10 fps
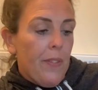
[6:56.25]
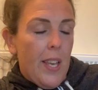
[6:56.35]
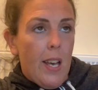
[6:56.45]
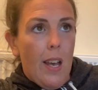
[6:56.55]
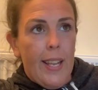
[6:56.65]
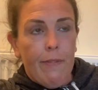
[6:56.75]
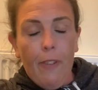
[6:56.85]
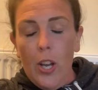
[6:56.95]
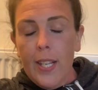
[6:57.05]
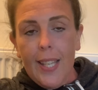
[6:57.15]
the
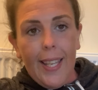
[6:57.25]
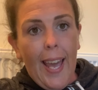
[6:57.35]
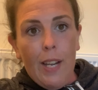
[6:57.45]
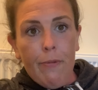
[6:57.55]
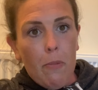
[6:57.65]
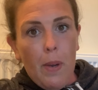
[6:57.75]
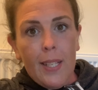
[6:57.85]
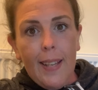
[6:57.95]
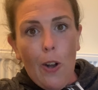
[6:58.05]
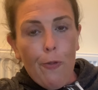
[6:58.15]
advice again from
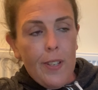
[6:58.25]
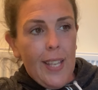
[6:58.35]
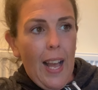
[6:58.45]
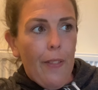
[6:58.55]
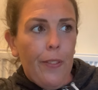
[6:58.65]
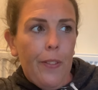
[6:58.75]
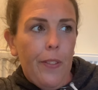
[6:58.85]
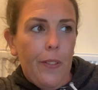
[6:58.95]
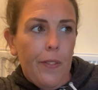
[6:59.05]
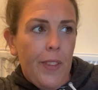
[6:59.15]
myself is that
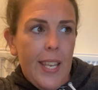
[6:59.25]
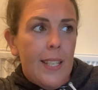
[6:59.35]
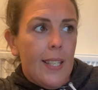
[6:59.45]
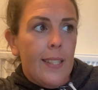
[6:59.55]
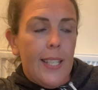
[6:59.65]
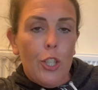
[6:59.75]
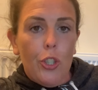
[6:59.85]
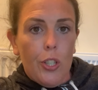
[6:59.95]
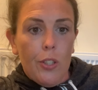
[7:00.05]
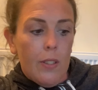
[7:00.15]
these
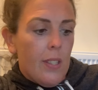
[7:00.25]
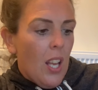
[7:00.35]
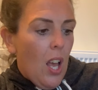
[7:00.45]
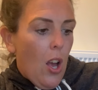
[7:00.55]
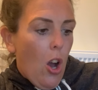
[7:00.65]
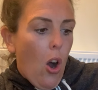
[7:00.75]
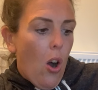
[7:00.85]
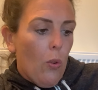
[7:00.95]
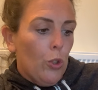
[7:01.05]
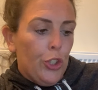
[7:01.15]
decisions
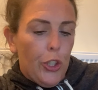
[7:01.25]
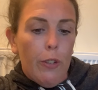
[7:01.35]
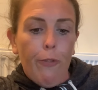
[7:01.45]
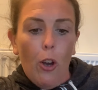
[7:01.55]
should